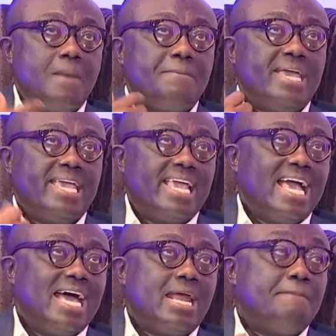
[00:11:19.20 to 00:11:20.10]
up in
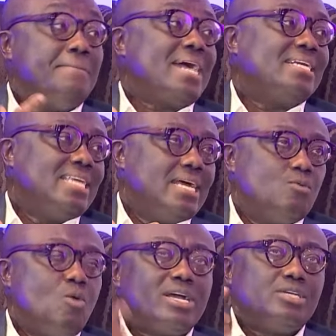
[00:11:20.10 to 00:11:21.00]
Ghana back
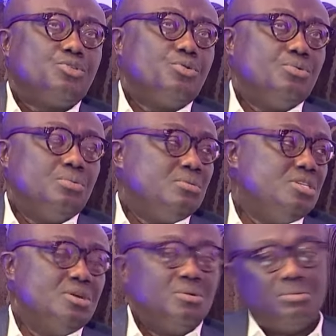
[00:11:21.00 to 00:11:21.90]
then, walk us through,
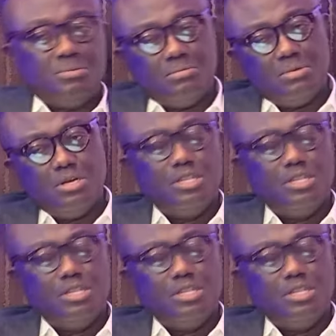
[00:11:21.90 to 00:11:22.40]
you know, yeah.